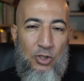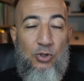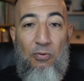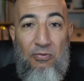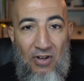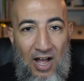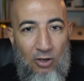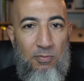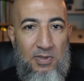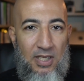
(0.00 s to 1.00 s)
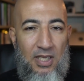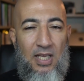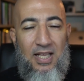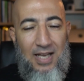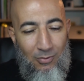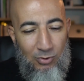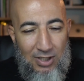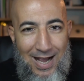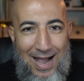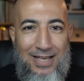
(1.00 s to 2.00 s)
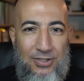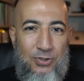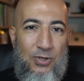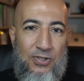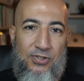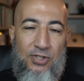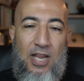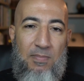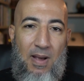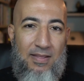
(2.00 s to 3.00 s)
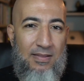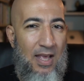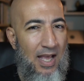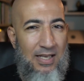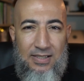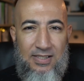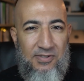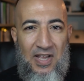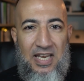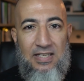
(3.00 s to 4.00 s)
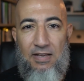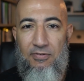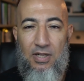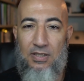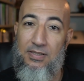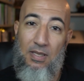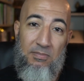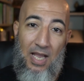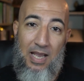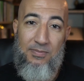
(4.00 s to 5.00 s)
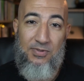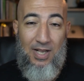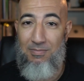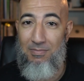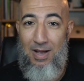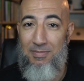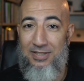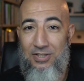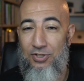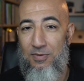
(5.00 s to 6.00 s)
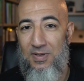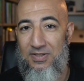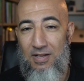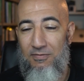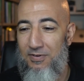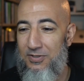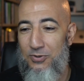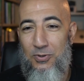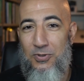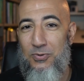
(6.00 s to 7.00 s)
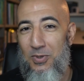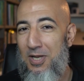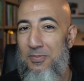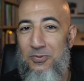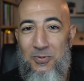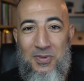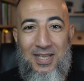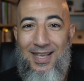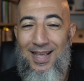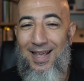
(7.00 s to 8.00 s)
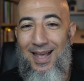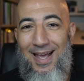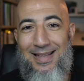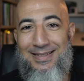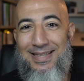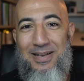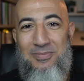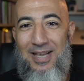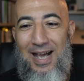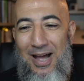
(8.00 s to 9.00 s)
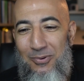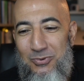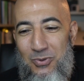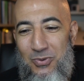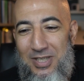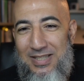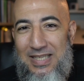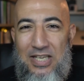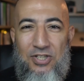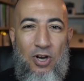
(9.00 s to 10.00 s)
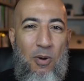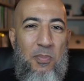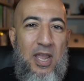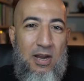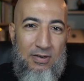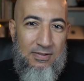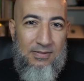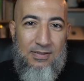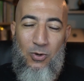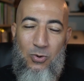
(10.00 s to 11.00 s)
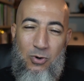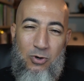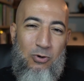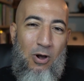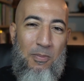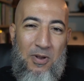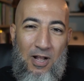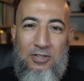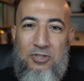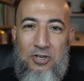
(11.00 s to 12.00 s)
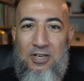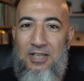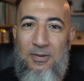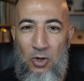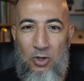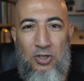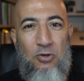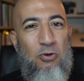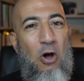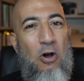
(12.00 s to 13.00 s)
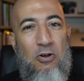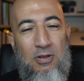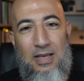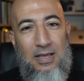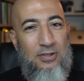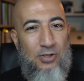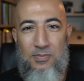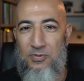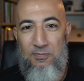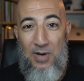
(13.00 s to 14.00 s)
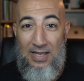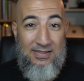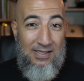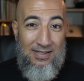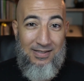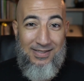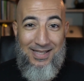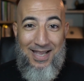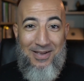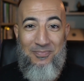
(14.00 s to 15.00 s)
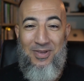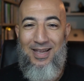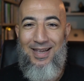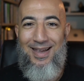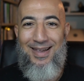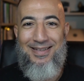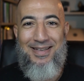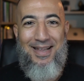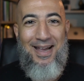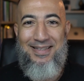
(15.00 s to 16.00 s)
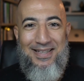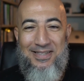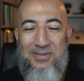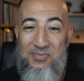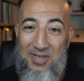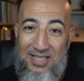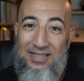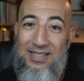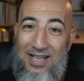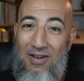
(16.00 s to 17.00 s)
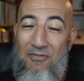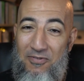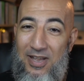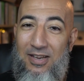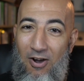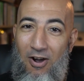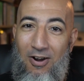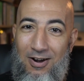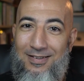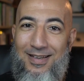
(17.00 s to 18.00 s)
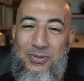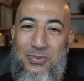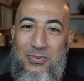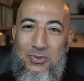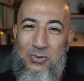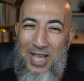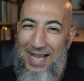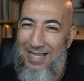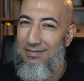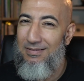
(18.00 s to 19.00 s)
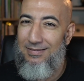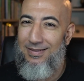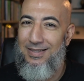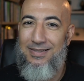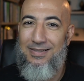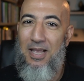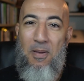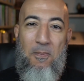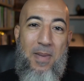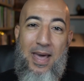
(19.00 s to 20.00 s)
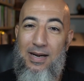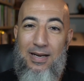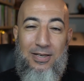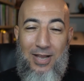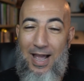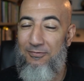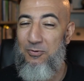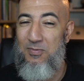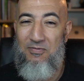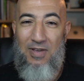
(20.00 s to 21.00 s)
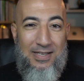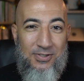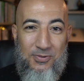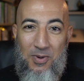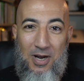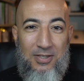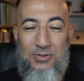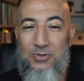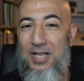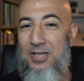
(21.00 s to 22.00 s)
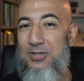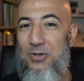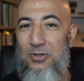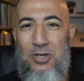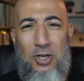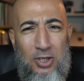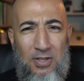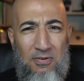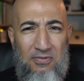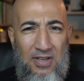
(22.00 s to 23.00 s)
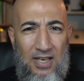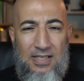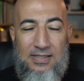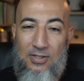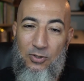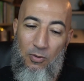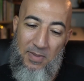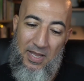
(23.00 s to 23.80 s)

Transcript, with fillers: So follow me and I will guide you to a straight path. And this is very difficult. Sometimes I'm, I'm a teacher myself and students will come to me and tell me, how do we teach our parents who grew up culturally on the wrong uh, in terms of practicing the Islam? And I tell them, it is very hard to, to tackle this matter and you have to be very smart so that you don't hurt their feelings and don't